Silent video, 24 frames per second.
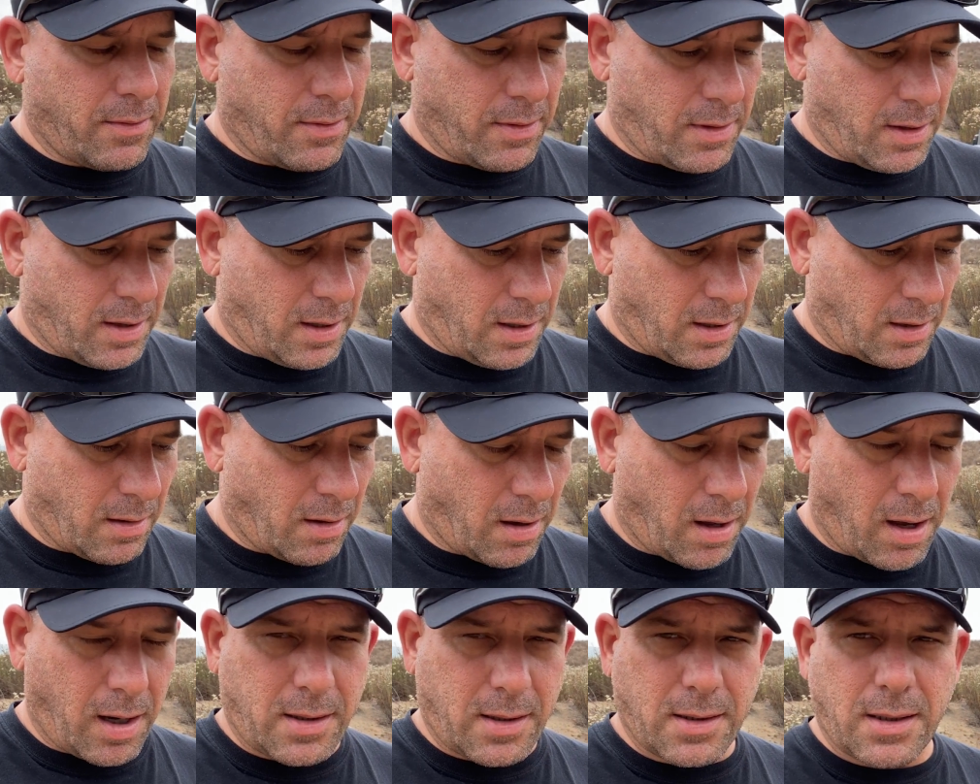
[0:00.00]
the
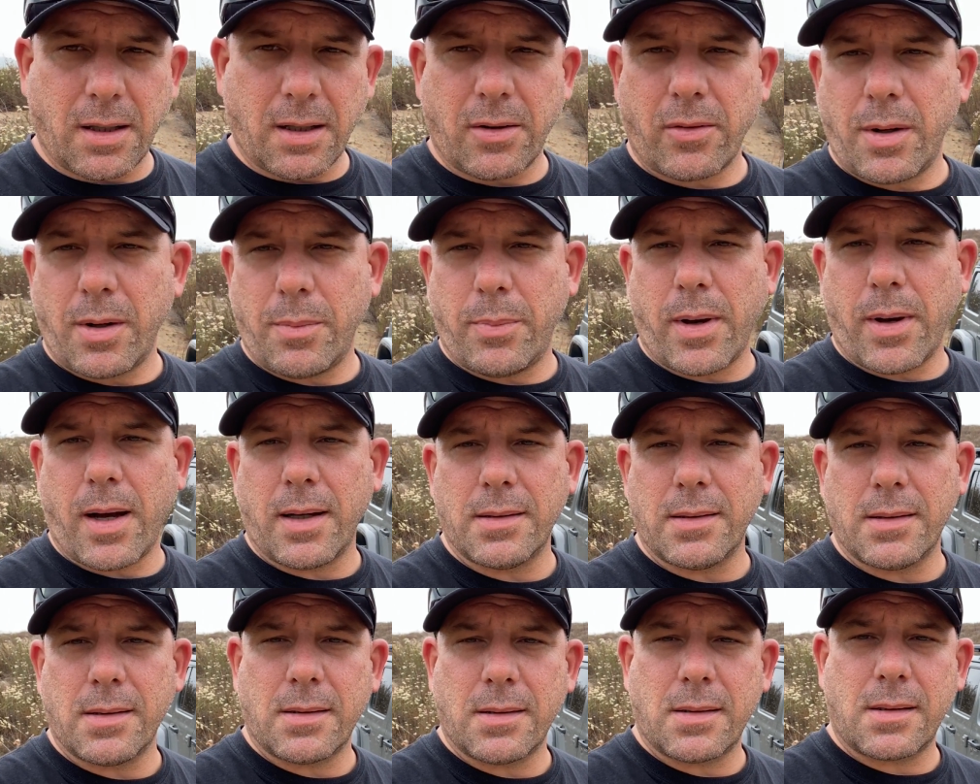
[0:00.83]
auxiliary
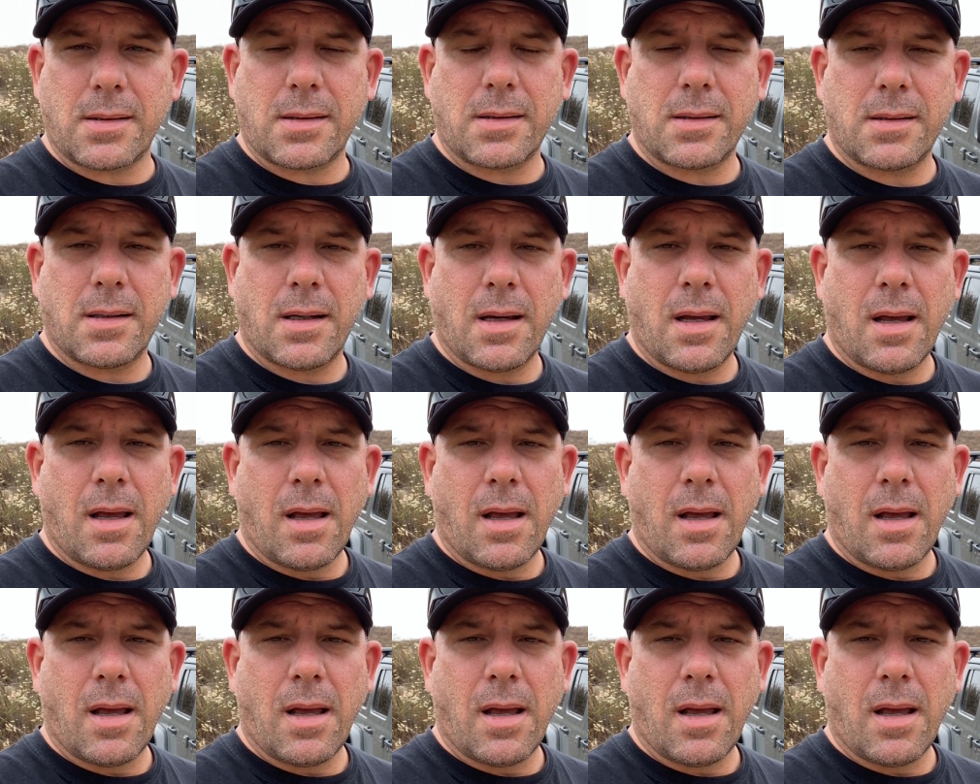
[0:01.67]
buttons,